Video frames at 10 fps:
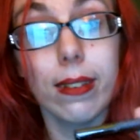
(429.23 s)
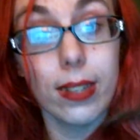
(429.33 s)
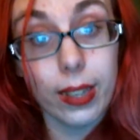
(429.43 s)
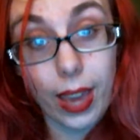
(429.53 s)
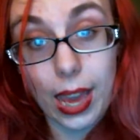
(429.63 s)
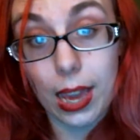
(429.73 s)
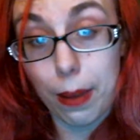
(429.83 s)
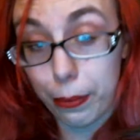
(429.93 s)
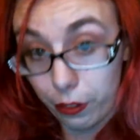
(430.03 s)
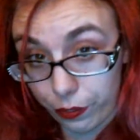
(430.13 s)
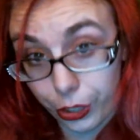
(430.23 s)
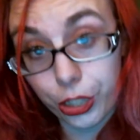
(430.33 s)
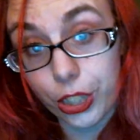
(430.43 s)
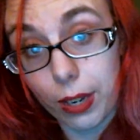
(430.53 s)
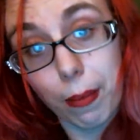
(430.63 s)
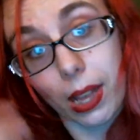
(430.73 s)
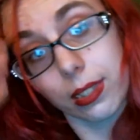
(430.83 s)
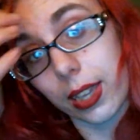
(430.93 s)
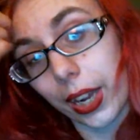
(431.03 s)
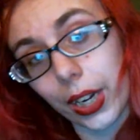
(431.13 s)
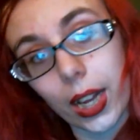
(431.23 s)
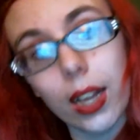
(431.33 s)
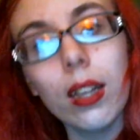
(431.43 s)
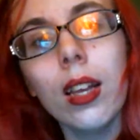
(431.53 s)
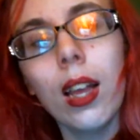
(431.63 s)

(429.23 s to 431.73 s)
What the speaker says: Decay Perversion mascara.